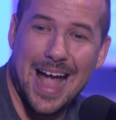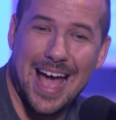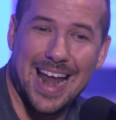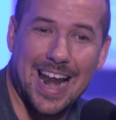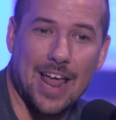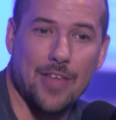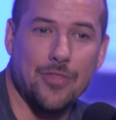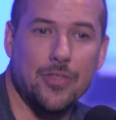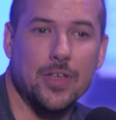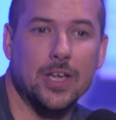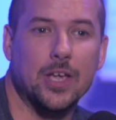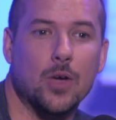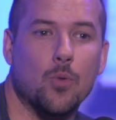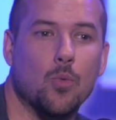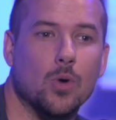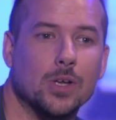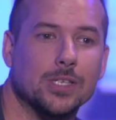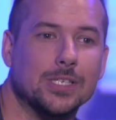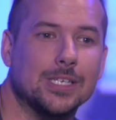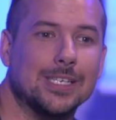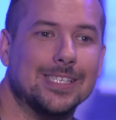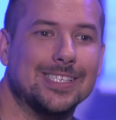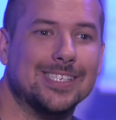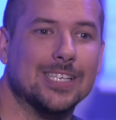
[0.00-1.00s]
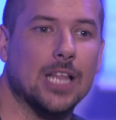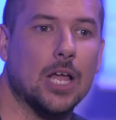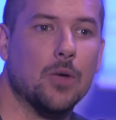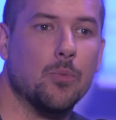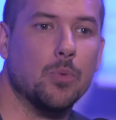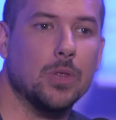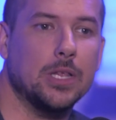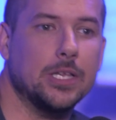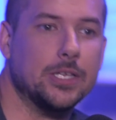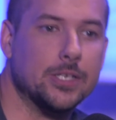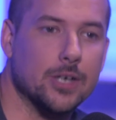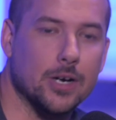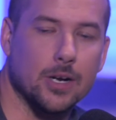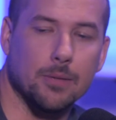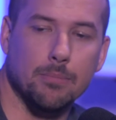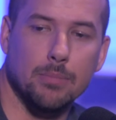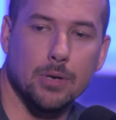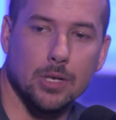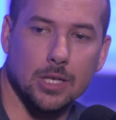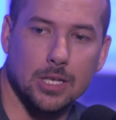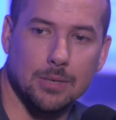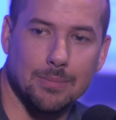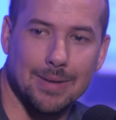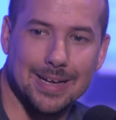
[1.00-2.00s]
And I think it wasn't until I really
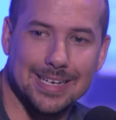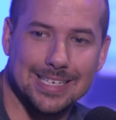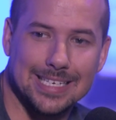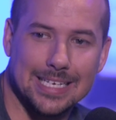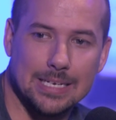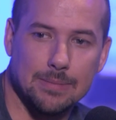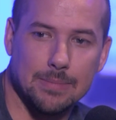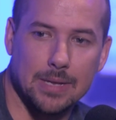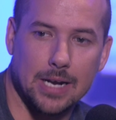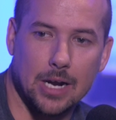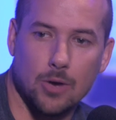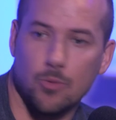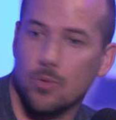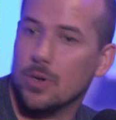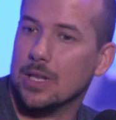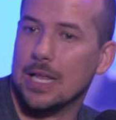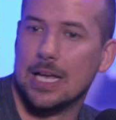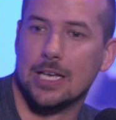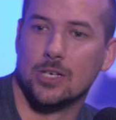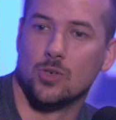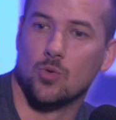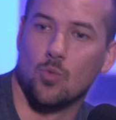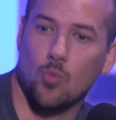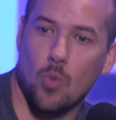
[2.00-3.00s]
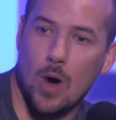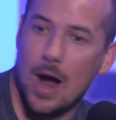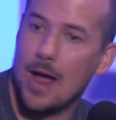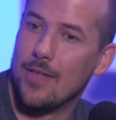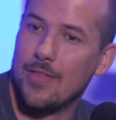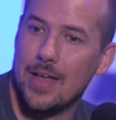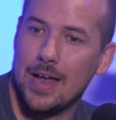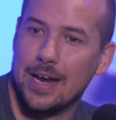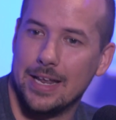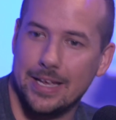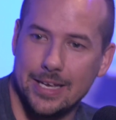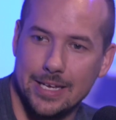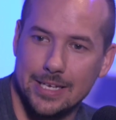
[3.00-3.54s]
started building my team that I realized why that